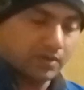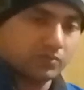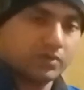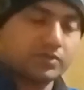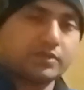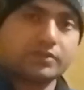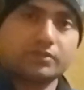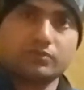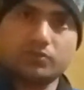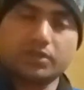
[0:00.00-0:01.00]

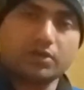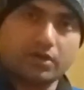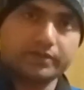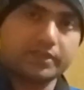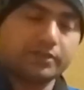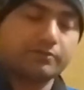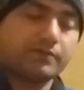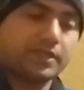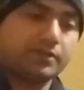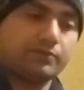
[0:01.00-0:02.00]
workers were not
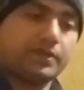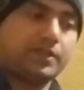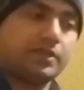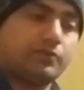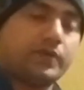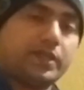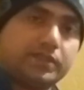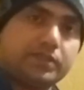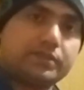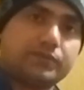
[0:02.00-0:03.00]
satisfied with their
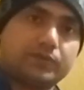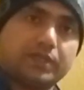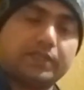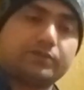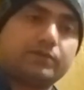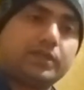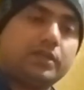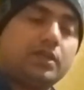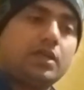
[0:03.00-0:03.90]
wages, so that's why